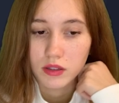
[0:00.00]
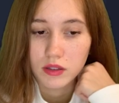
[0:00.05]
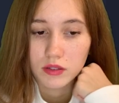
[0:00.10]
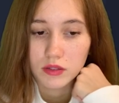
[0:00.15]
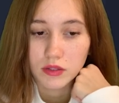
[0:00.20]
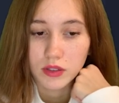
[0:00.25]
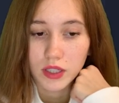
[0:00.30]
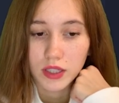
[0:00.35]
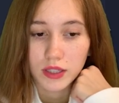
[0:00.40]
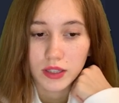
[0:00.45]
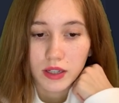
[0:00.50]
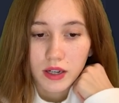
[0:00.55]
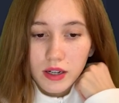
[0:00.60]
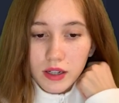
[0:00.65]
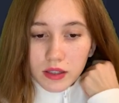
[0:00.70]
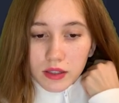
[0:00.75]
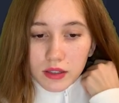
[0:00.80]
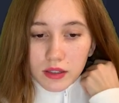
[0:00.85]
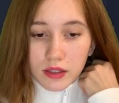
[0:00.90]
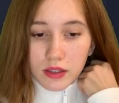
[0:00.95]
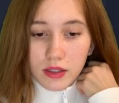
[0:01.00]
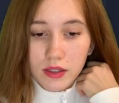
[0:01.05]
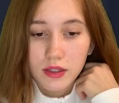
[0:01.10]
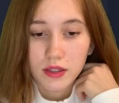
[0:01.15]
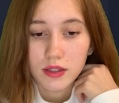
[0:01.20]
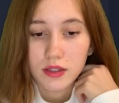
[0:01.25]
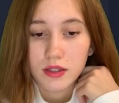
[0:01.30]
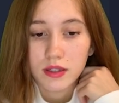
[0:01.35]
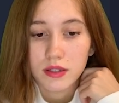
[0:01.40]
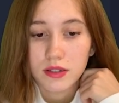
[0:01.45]
Red line
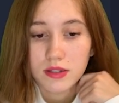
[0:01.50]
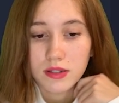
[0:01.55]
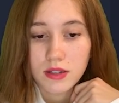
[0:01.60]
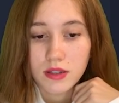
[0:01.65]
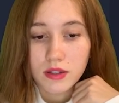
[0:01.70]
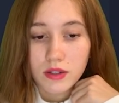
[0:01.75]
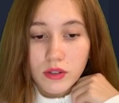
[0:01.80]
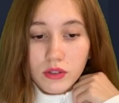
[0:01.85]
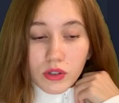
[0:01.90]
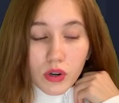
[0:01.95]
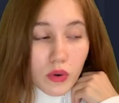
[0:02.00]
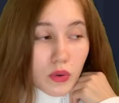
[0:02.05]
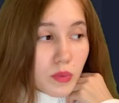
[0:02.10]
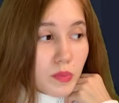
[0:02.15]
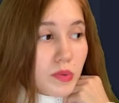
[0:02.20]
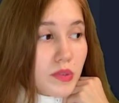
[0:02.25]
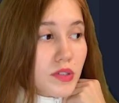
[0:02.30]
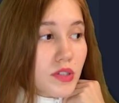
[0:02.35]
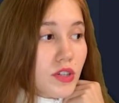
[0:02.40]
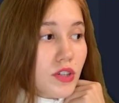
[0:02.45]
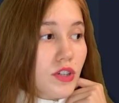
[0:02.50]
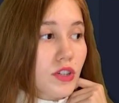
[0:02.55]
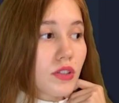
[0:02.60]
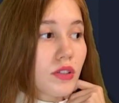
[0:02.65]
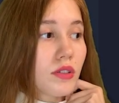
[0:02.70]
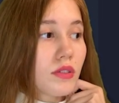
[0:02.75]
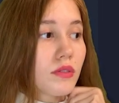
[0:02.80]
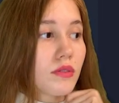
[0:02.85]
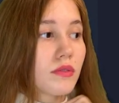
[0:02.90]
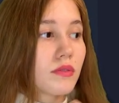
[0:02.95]
is in the growth position